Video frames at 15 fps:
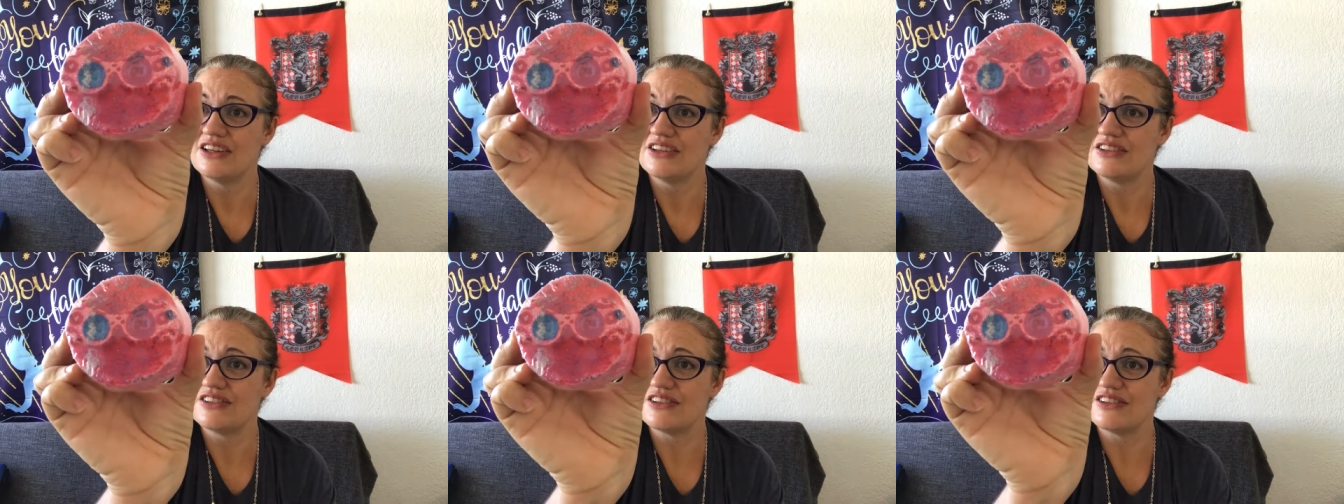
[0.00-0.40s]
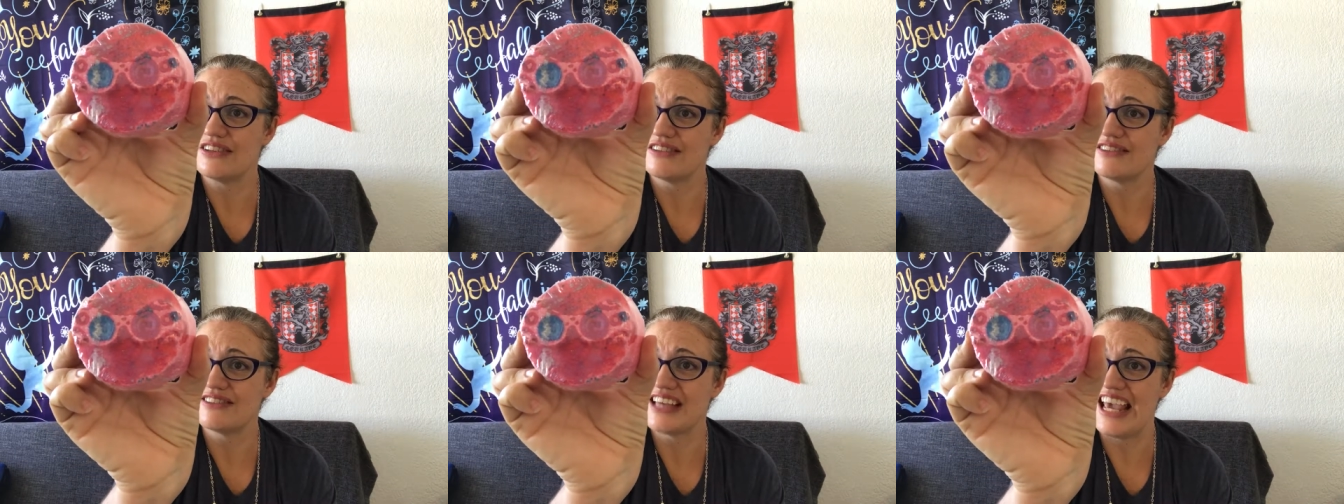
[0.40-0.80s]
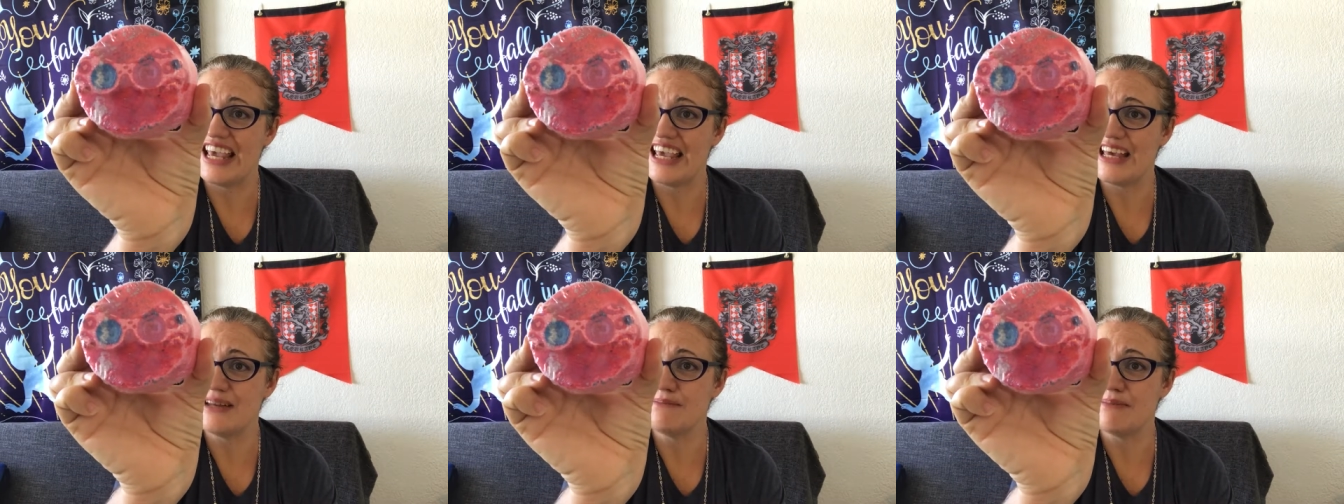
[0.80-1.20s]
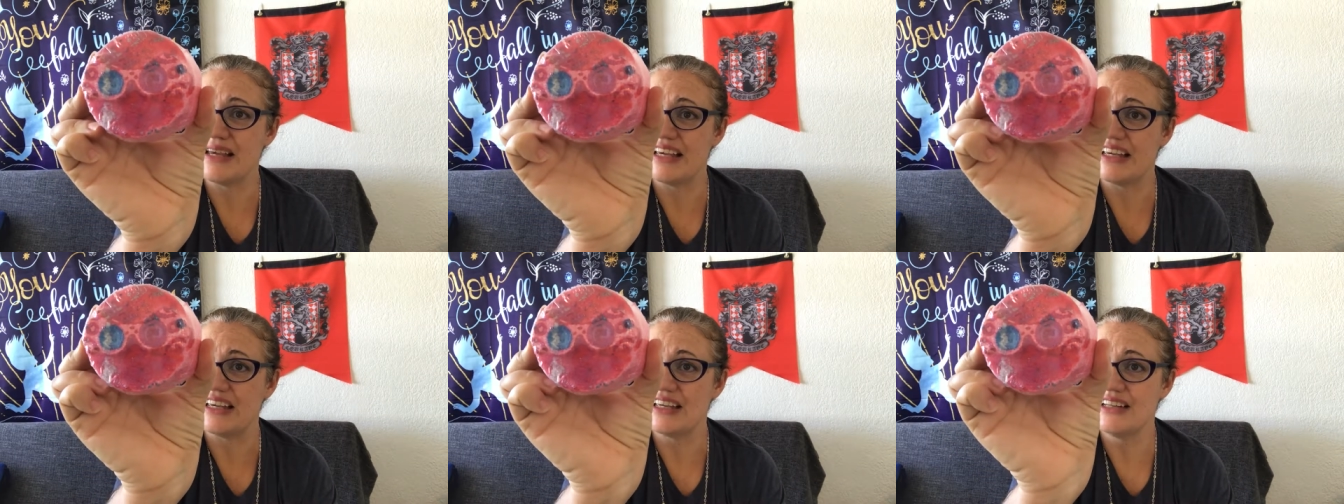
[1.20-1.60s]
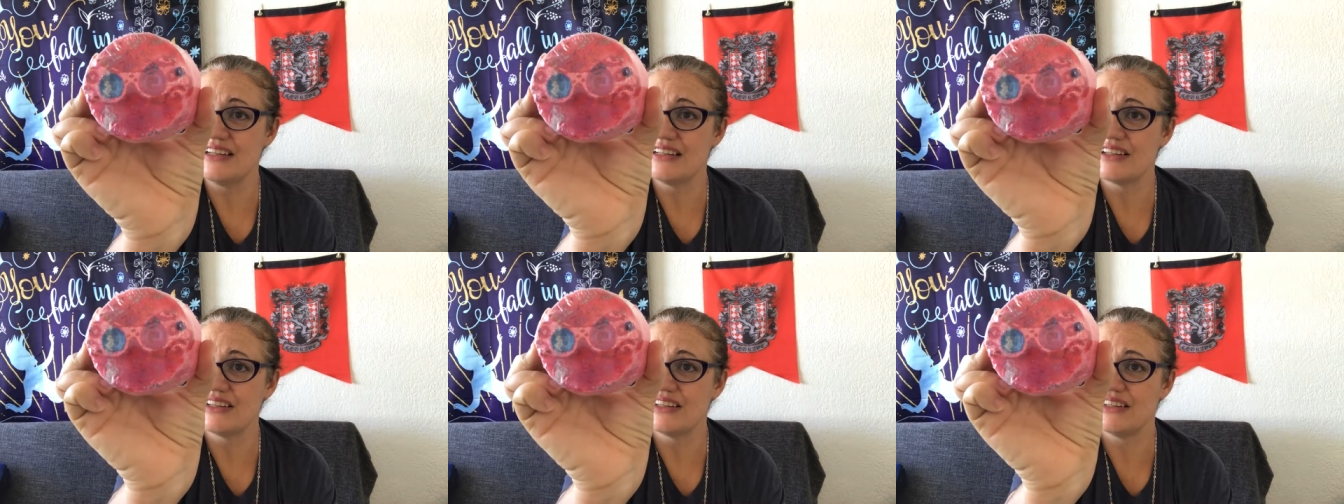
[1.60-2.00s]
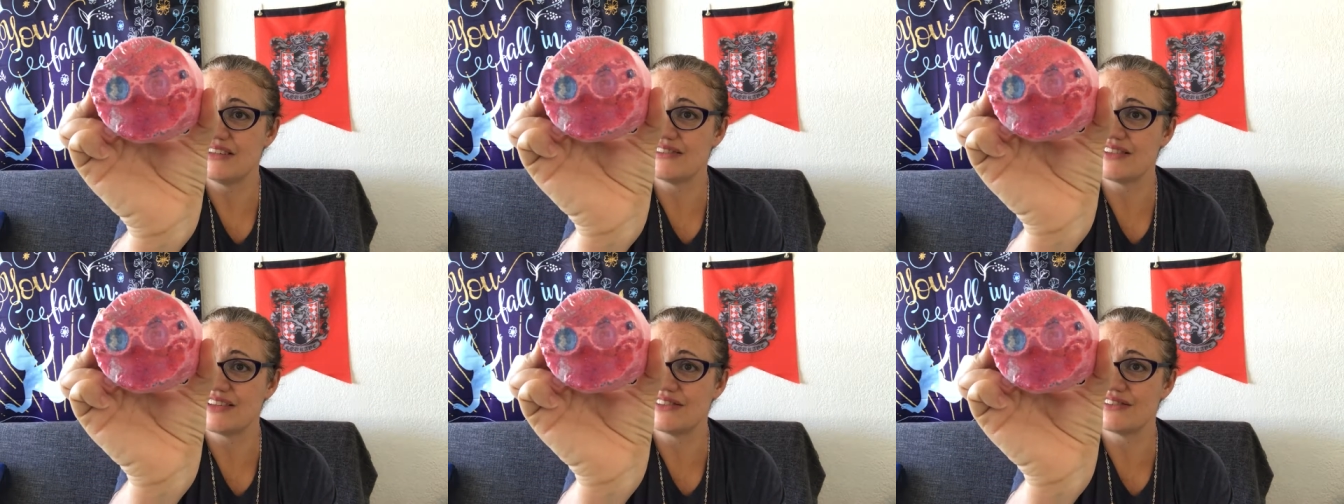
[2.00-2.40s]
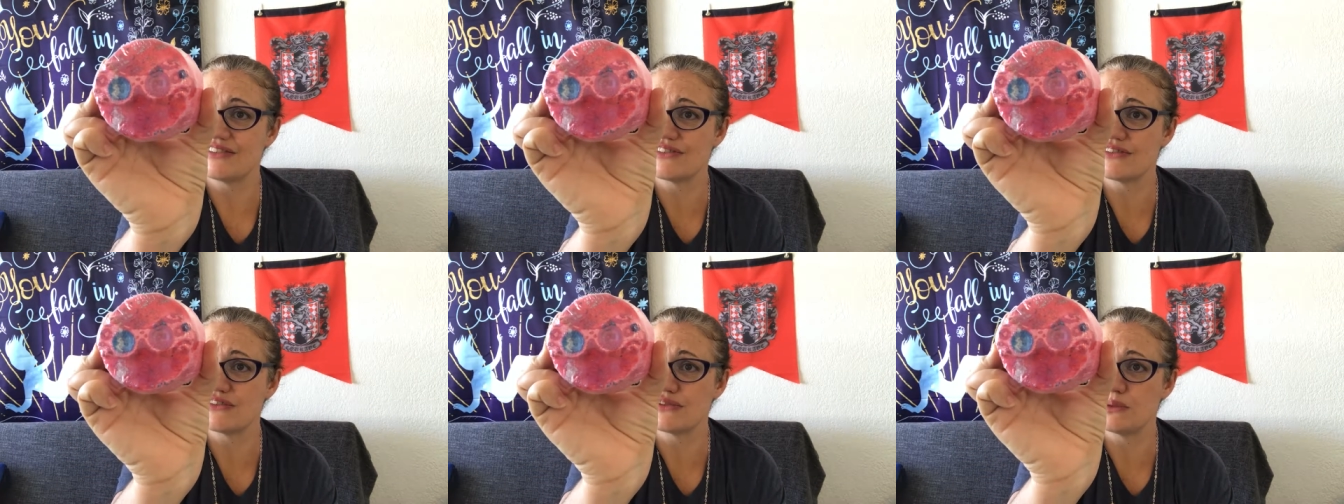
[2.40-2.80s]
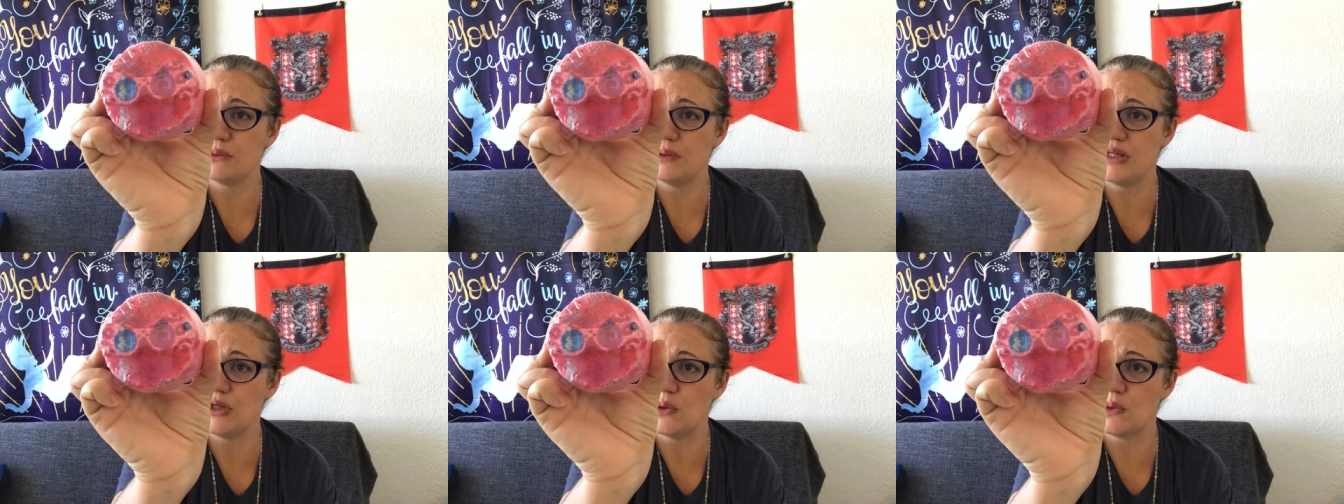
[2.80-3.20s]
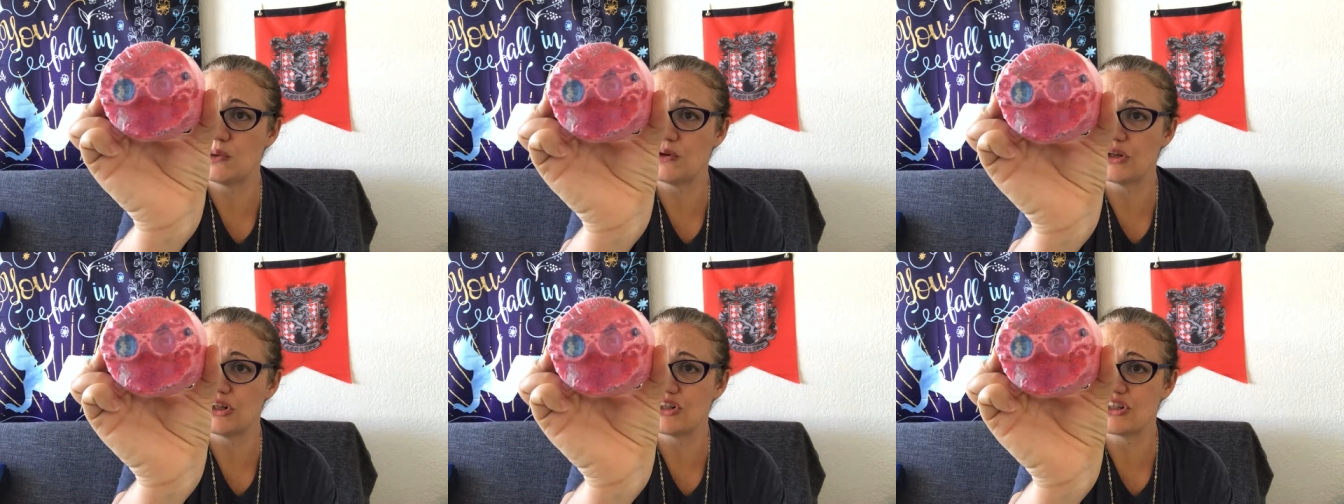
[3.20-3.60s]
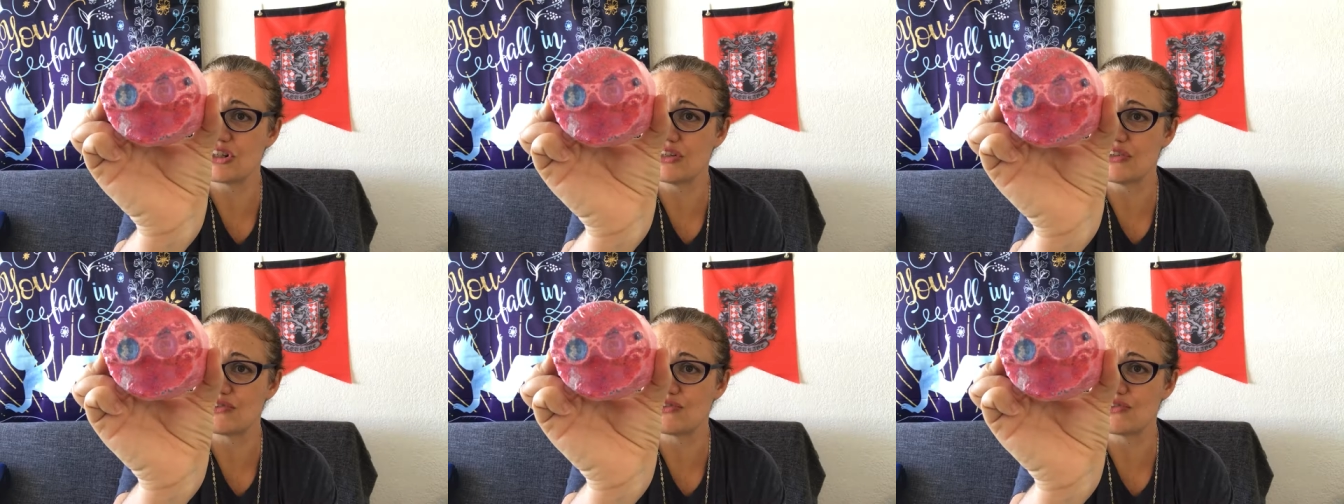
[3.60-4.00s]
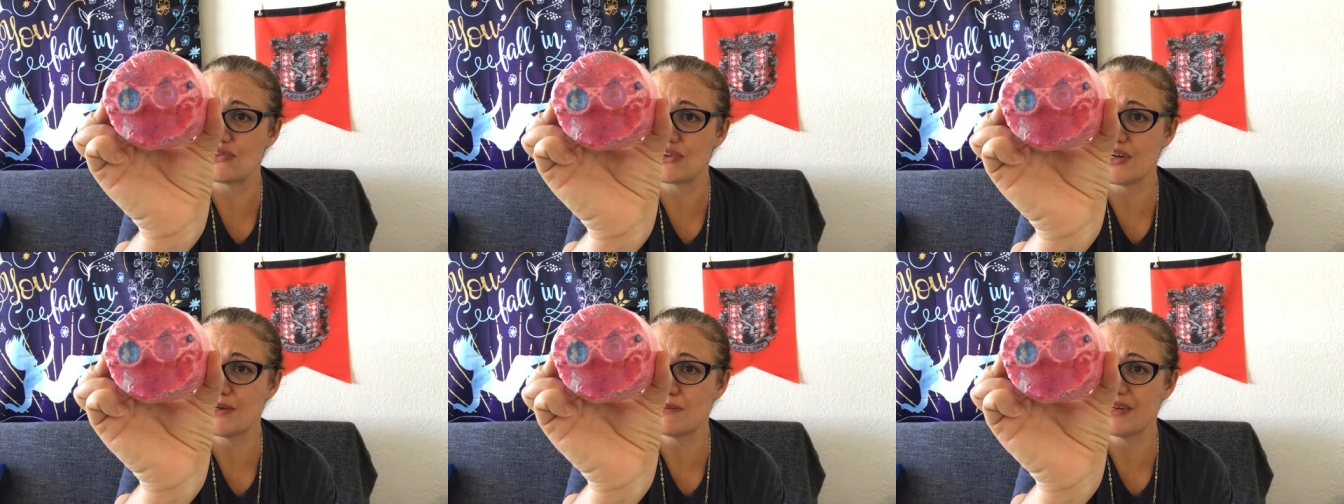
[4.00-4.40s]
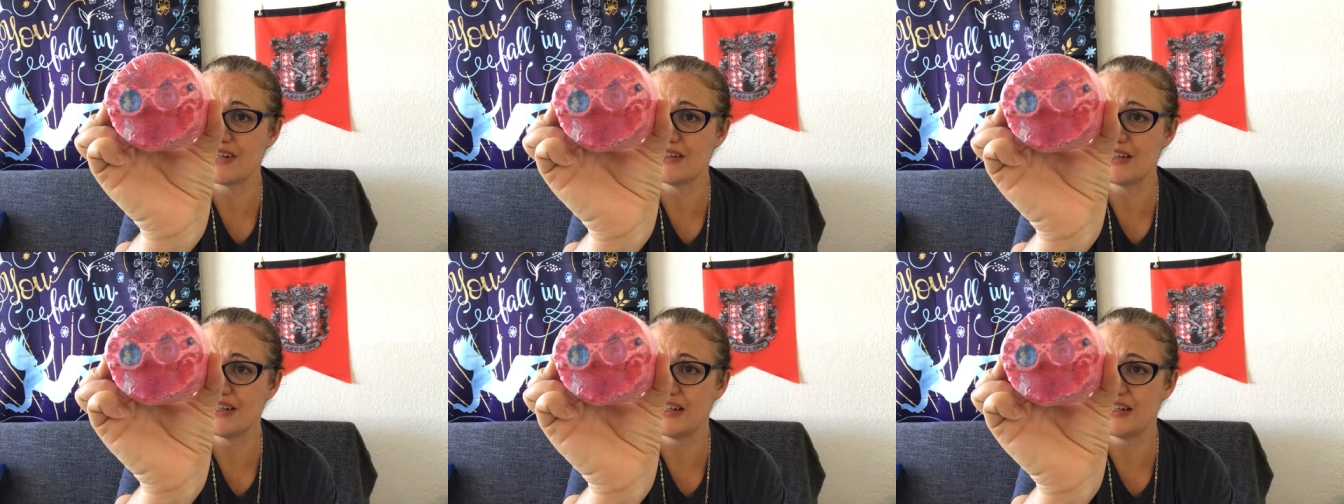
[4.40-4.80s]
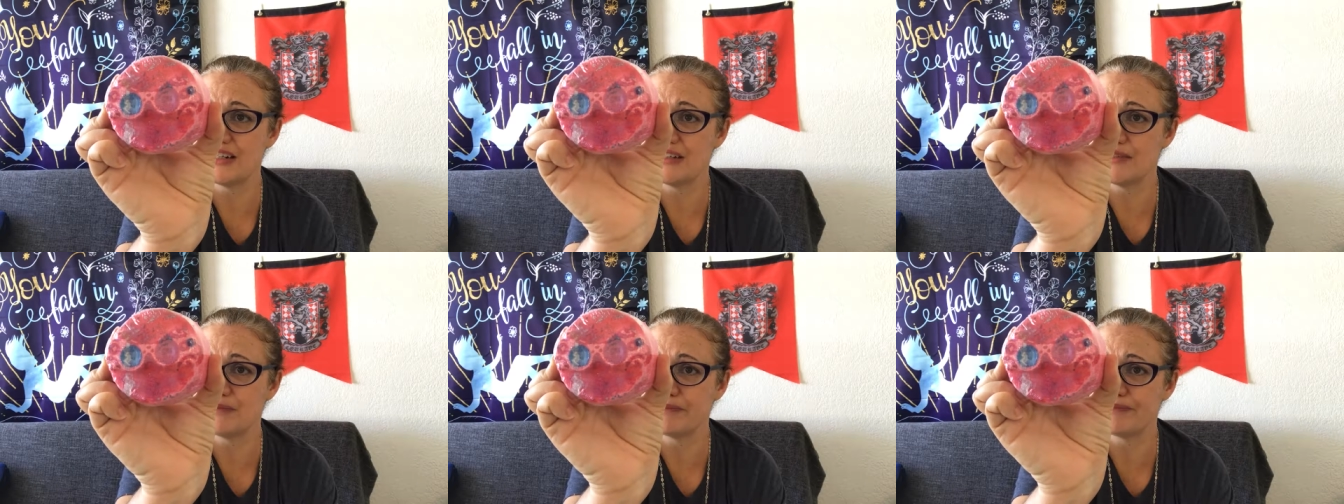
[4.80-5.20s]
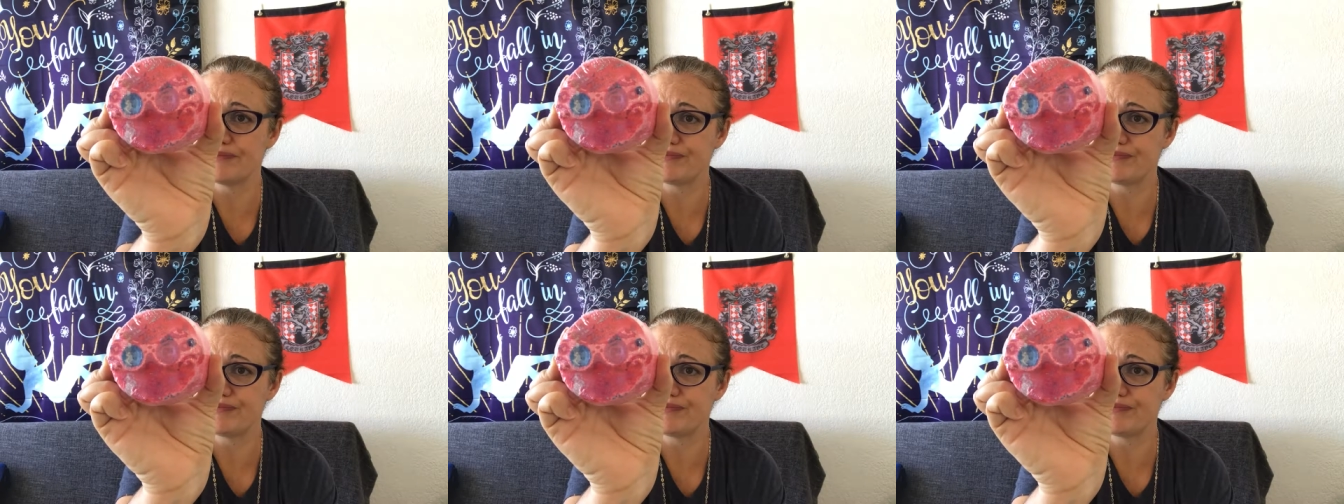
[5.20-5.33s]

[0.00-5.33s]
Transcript: So this is handmade. It says sweet orange and strawberry,